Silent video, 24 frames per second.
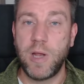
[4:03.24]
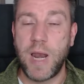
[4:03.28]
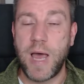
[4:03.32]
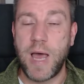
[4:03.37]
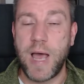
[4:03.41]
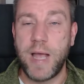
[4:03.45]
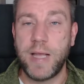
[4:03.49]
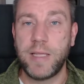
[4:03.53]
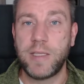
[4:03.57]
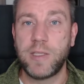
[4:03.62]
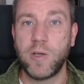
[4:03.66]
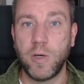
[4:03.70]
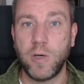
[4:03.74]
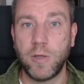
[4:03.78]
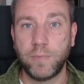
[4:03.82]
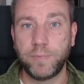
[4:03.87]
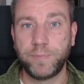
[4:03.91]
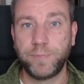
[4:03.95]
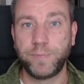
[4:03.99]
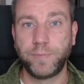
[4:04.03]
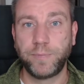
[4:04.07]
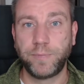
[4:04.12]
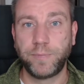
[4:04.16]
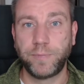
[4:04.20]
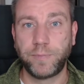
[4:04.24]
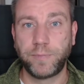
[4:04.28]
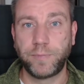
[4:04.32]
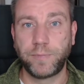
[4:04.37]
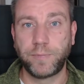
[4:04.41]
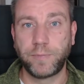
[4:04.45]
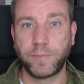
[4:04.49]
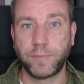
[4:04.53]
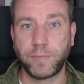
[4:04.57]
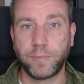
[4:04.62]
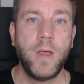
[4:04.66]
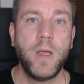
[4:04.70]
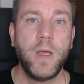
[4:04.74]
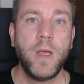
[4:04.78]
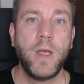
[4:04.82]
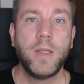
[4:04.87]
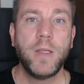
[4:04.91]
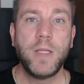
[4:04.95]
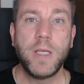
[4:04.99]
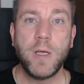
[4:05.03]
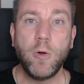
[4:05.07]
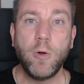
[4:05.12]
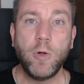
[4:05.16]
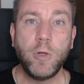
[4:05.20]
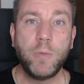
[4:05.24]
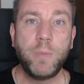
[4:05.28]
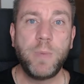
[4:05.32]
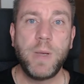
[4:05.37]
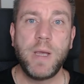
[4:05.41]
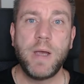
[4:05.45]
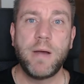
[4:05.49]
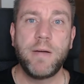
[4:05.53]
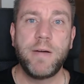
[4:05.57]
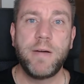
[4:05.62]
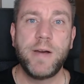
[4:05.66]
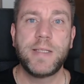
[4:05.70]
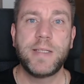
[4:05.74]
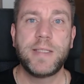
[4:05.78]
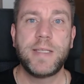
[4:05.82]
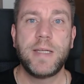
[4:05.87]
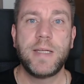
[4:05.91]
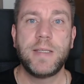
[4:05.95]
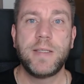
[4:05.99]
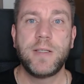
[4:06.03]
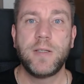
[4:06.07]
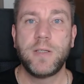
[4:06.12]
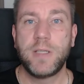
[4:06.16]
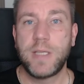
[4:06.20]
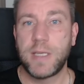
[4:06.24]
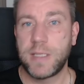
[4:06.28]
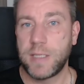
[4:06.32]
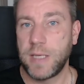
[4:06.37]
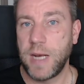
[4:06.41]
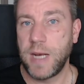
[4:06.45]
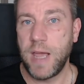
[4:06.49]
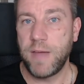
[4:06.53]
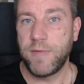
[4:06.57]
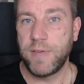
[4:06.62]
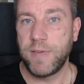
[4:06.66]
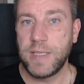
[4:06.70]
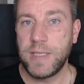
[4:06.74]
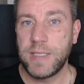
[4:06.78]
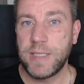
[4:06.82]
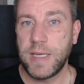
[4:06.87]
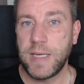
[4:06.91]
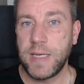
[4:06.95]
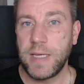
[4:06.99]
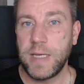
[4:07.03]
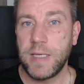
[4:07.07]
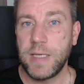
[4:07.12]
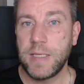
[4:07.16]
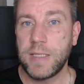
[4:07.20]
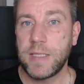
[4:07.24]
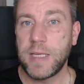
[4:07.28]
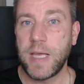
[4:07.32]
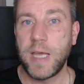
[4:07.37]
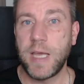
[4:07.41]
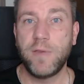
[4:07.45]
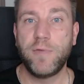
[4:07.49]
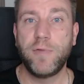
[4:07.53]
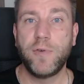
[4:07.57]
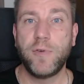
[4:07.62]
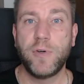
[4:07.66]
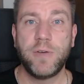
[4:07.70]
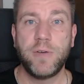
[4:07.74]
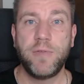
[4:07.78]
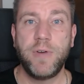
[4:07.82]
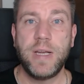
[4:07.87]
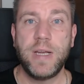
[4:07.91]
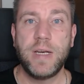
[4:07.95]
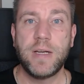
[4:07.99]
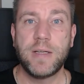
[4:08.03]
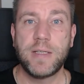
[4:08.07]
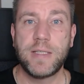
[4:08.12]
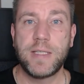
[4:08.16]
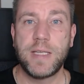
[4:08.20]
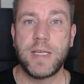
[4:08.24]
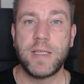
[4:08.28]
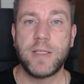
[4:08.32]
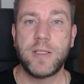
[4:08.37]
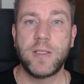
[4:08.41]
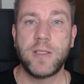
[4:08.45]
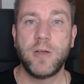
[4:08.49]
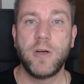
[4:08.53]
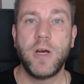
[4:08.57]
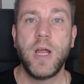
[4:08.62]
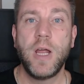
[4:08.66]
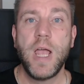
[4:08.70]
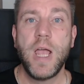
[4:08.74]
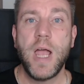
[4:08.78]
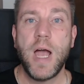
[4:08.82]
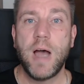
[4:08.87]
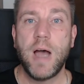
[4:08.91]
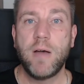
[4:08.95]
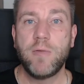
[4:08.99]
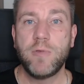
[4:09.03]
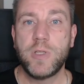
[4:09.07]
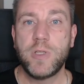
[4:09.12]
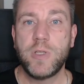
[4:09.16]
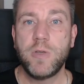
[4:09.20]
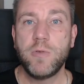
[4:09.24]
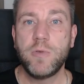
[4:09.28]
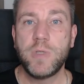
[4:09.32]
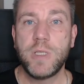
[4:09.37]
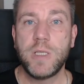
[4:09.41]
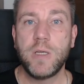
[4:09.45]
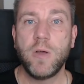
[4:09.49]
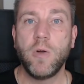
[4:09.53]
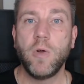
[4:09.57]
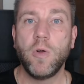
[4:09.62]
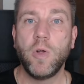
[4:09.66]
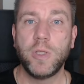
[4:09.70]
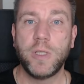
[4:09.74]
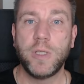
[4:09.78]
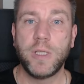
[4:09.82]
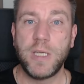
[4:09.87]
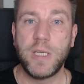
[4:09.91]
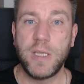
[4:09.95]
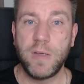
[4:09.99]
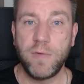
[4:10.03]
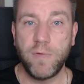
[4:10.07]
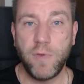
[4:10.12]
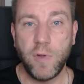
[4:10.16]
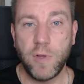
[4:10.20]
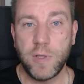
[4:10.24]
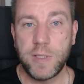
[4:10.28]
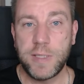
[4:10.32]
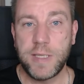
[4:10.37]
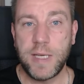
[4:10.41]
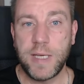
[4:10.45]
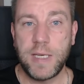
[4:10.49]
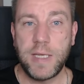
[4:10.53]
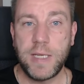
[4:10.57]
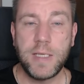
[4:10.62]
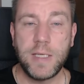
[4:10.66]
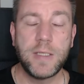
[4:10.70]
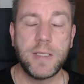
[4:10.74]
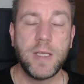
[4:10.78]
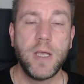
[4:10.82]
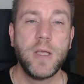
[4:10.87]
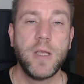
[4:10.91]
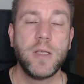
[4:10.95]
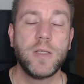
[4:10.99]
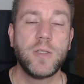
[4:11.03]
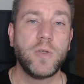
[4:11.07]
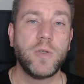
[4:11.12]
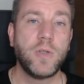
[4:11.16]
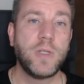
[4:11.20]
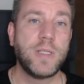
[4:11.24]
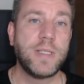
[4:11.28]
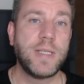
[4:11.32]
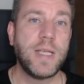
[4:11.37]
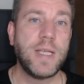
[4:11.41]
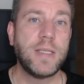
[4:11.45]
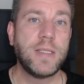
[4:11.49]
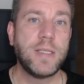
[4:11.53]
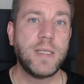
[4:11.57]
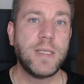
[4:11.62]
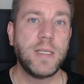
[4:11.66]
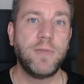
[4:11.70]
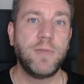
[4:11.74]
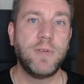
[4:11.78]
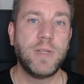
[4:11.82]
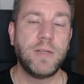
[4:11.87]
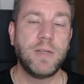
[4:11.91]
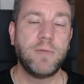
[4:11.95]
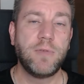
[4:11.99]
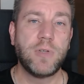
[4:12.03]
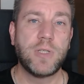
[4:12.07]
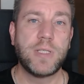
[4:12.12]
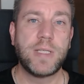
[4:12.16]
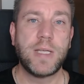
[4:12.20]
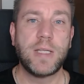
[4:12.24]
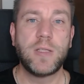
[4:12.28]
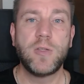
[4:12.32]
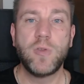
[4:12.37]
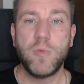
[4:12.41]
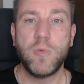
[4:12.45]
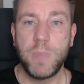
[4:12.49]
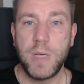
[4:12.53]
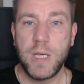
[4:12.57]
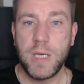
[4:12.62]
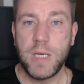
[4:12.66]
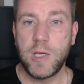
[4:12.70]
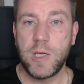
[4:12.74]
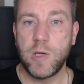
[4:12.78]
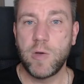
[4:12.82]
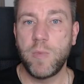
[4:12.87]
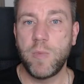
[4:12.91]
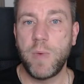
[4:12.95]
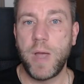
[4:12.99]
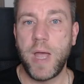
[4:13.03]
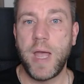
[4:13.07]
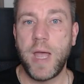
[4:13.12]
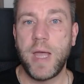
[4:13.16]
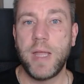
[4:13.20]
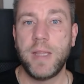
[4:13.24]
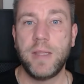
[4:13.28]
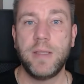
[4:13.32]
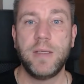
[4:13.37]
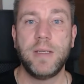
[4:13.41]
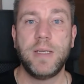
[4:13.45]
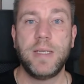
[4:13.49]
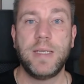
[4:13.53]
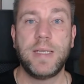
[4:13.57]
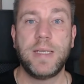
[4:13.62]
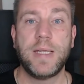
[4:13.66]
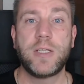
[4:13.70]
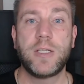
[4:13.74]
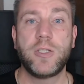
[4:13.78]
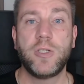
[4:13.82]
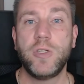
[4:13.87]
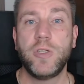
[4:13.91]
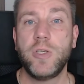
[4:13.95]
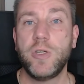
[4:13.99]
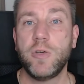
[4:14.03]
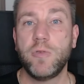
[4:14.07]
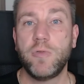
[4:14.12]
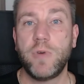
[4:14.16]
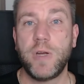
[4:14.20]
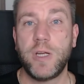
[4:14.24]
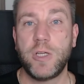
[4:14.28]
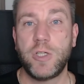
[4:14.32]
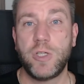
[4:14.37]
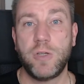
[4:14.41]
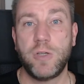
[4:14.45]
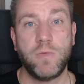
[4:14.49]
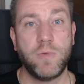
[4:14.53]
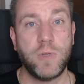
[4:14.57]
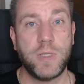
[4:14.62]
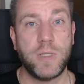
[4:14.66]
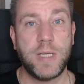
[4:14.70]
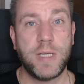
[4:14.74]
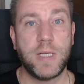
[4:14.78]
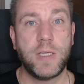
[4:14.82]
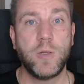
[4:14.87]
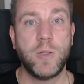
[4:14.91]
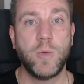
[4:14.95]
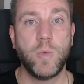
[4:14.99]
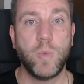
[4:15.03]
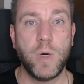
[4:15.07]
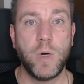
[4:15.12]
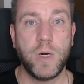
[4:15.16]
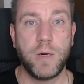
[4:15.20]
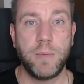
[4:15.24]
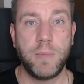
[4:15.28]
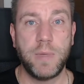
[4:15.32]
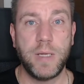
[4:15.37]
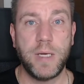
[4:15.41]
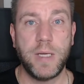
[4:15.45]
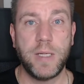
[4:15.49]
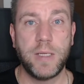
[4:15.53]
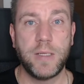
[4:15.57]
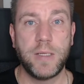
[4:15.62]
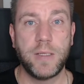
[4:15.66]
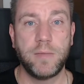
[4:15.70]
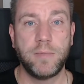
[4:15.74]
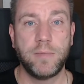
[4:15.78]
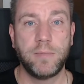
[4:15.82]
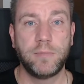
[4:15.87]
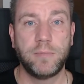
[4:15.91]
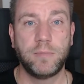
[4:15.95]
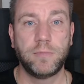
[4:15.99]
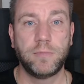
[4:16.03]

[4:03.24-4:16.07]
the lights on the old PIR sensor doesn't have any settings and for the radar sensor I was using all the default settings so the sensitivity was set to medium and the detection duration was set to 1 minute.